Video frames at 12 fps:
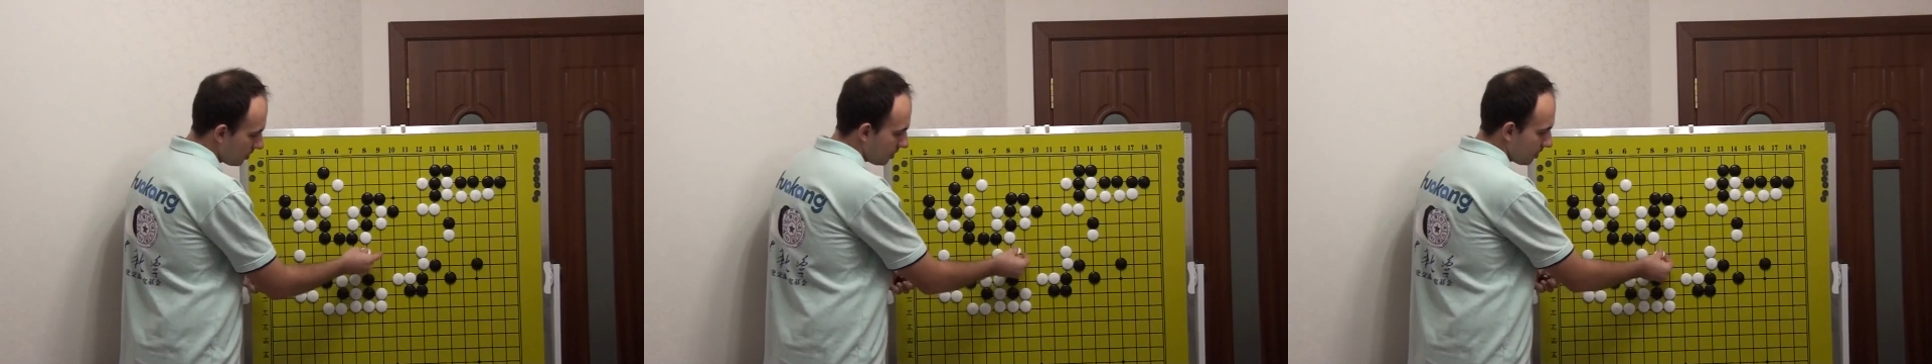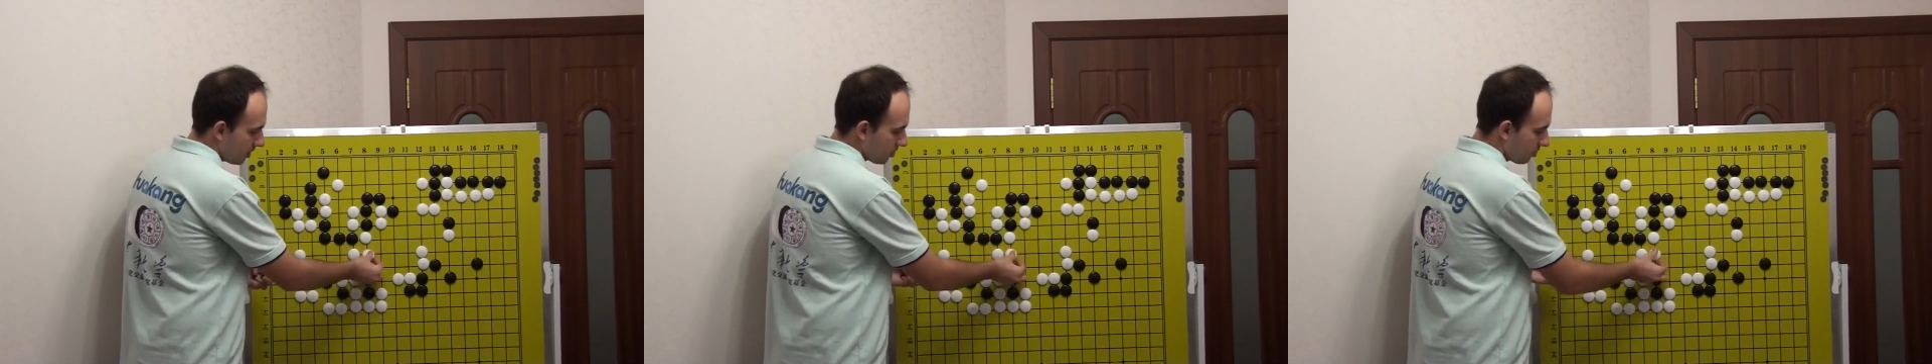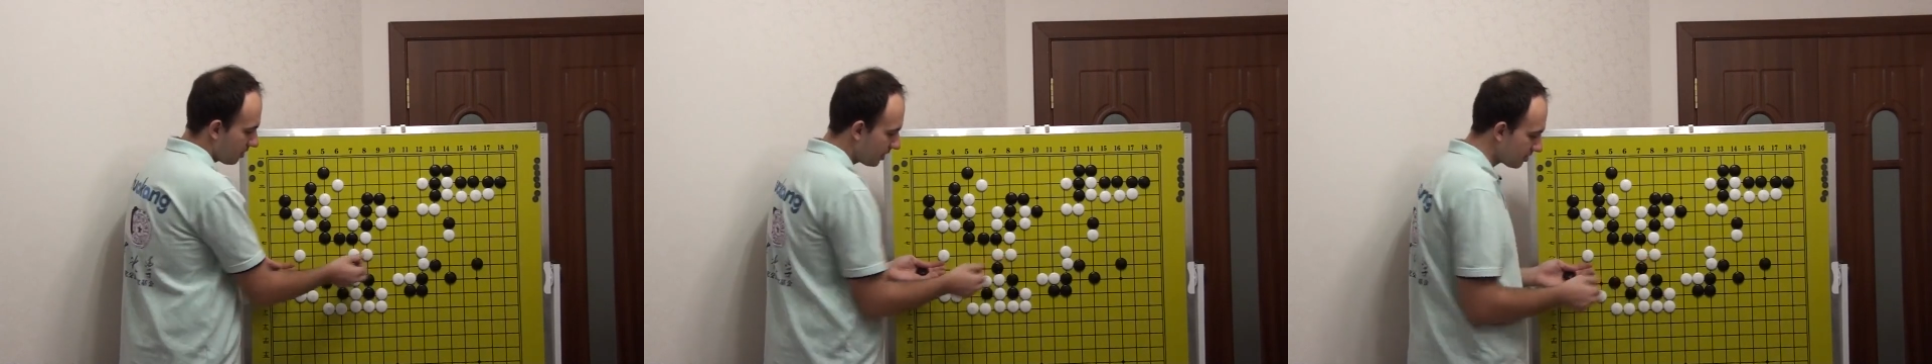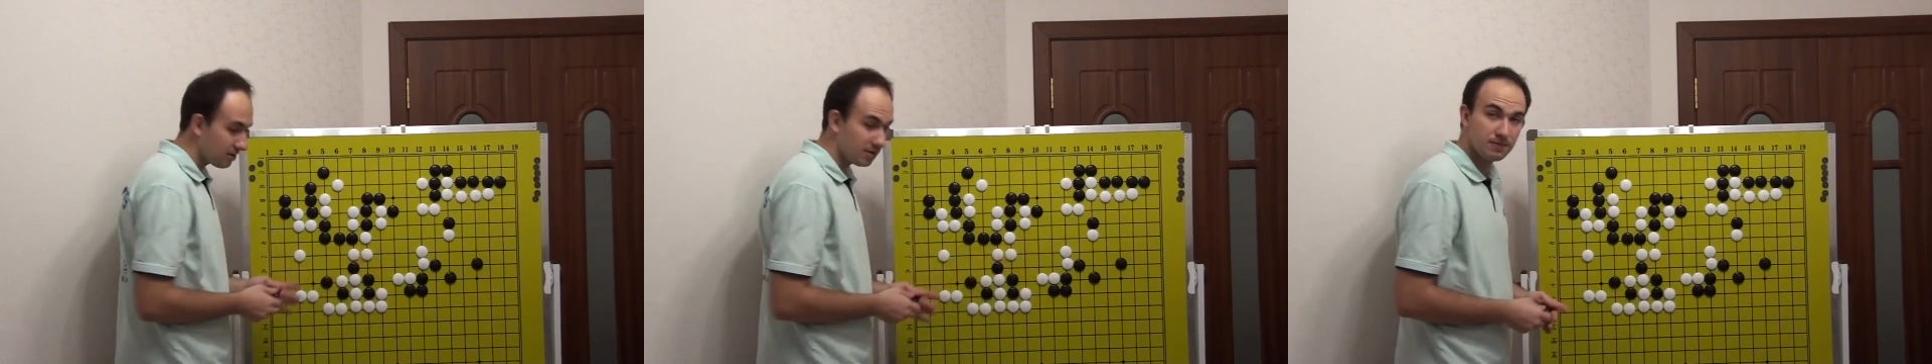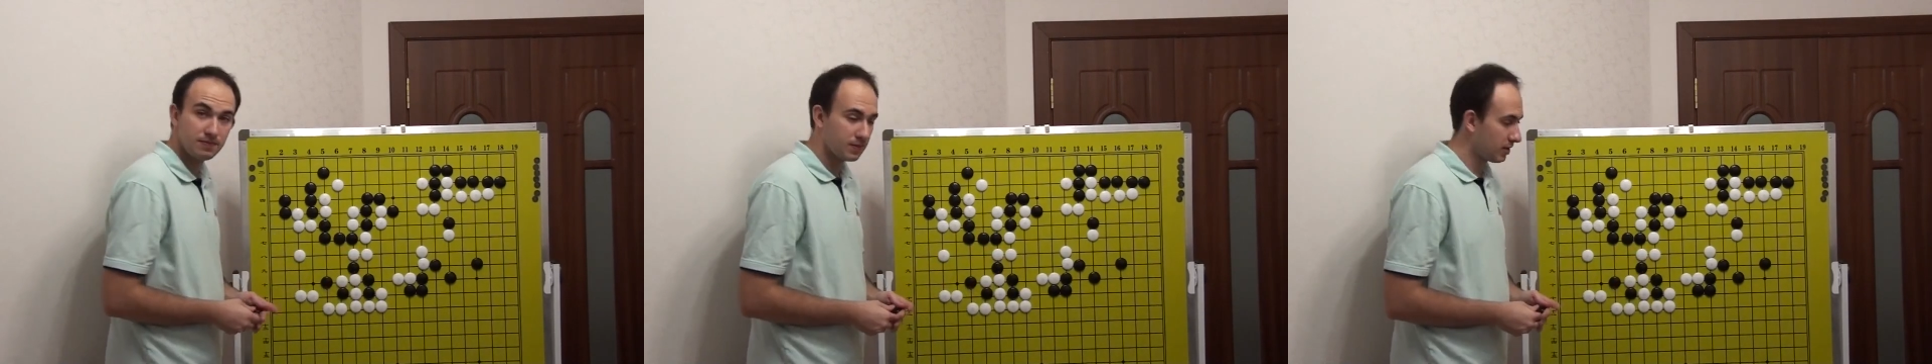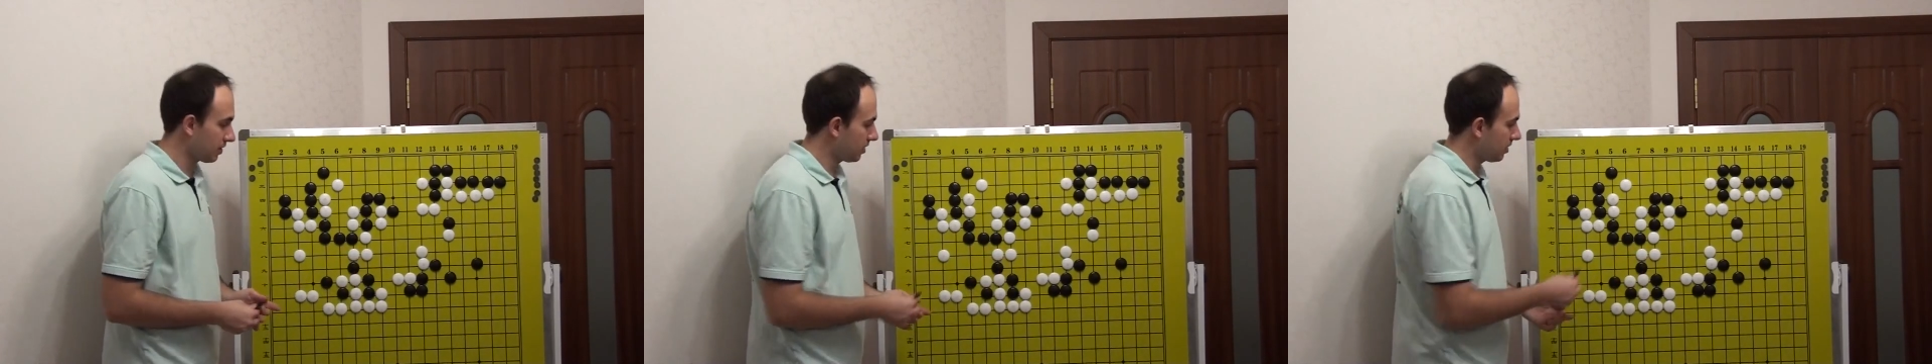and connects,
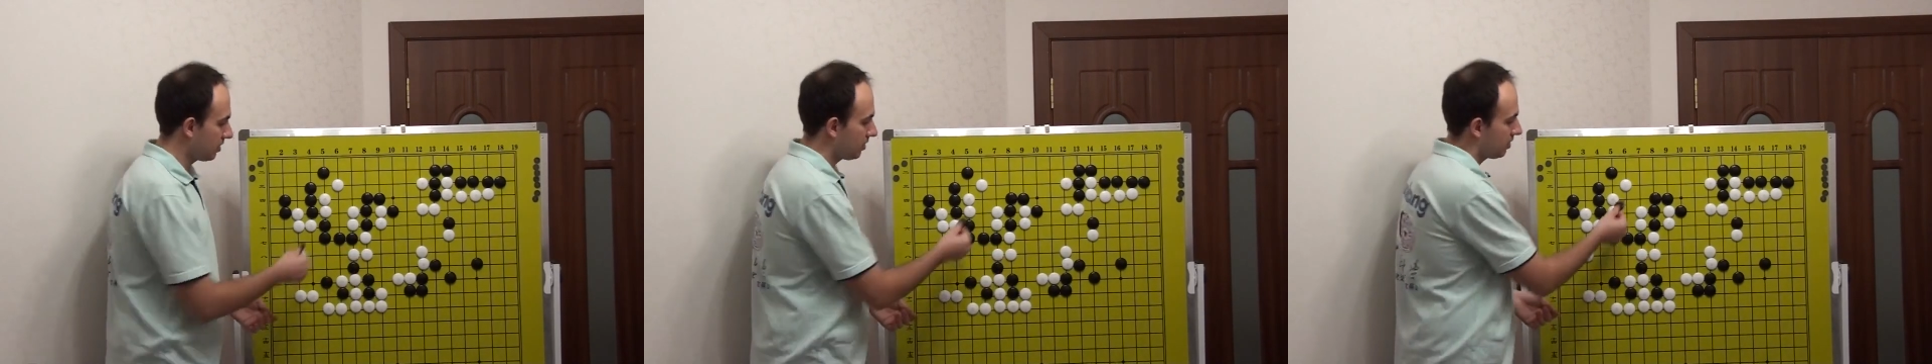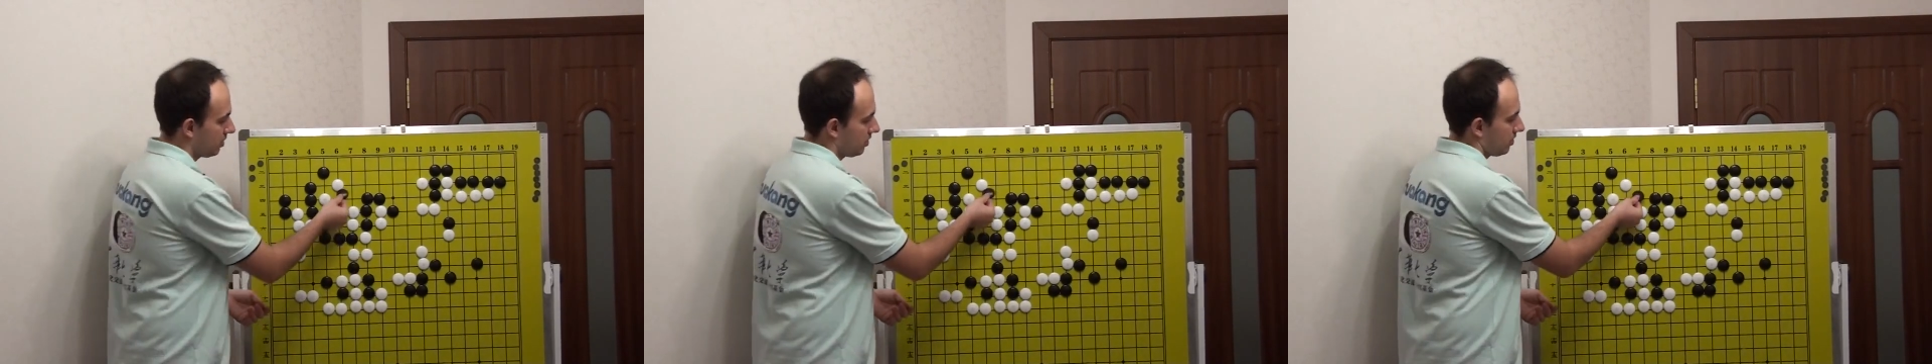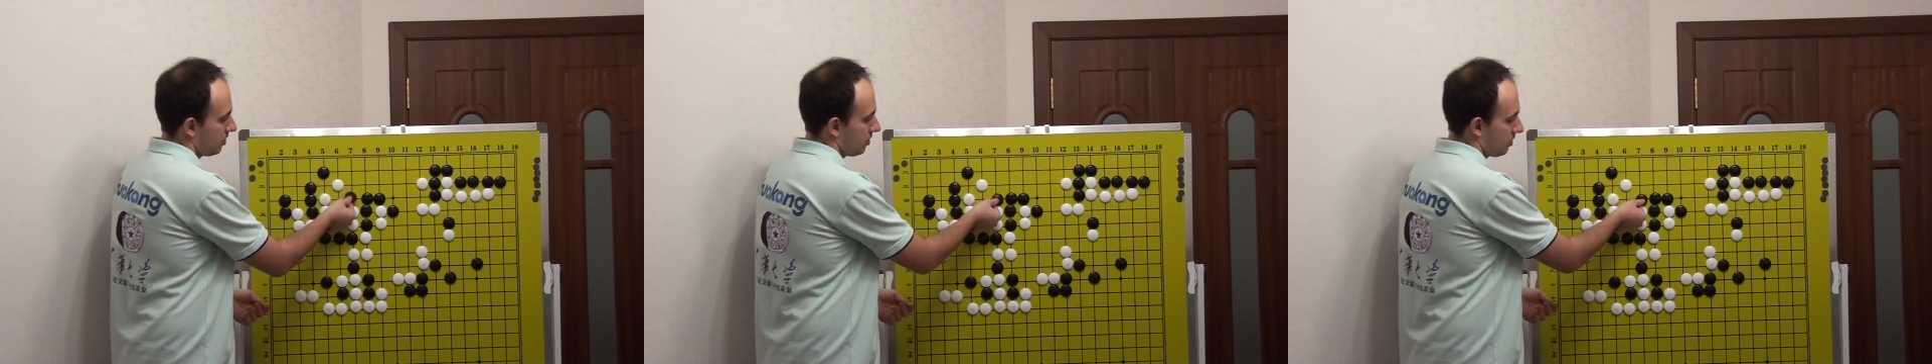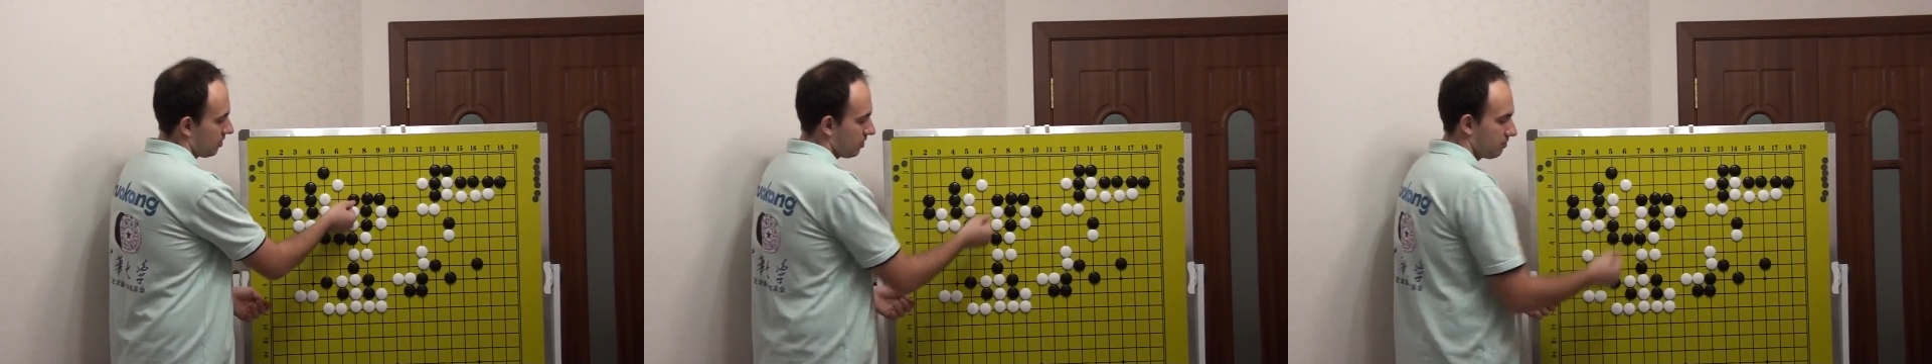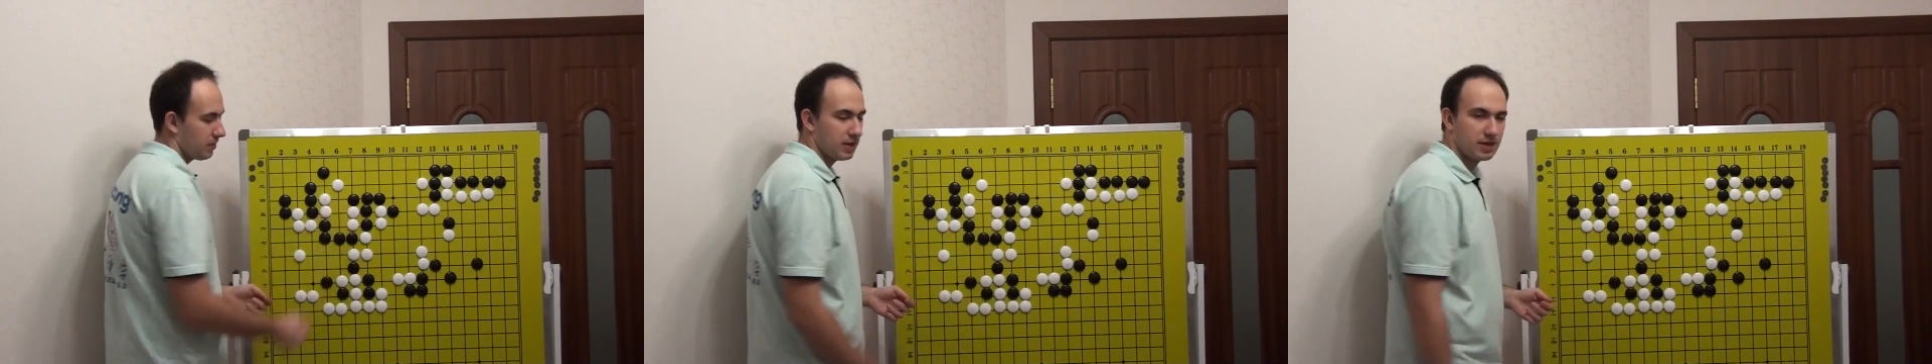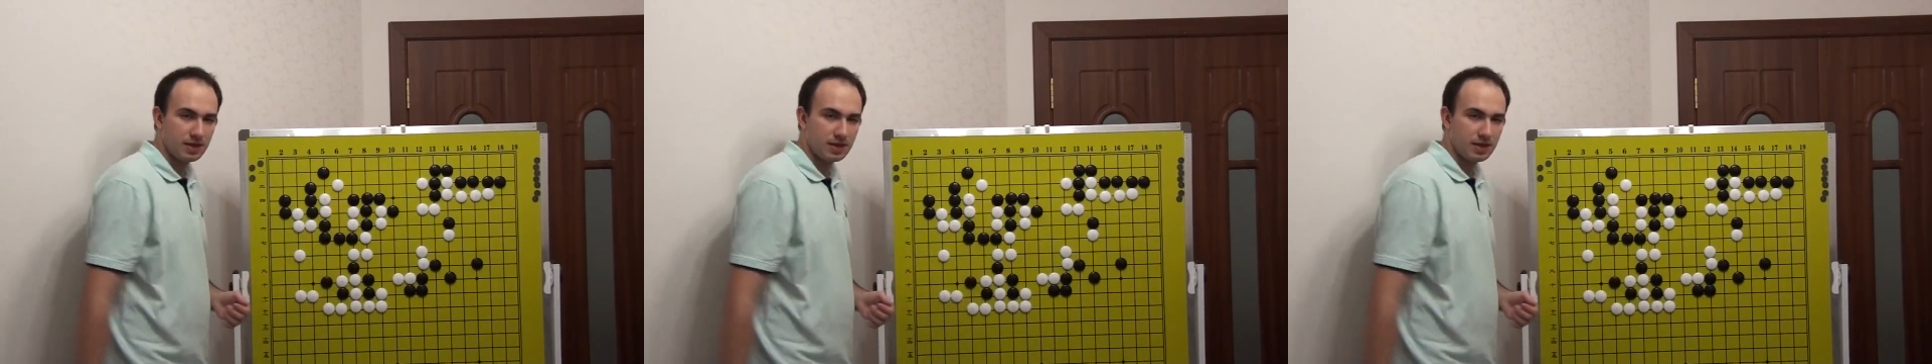black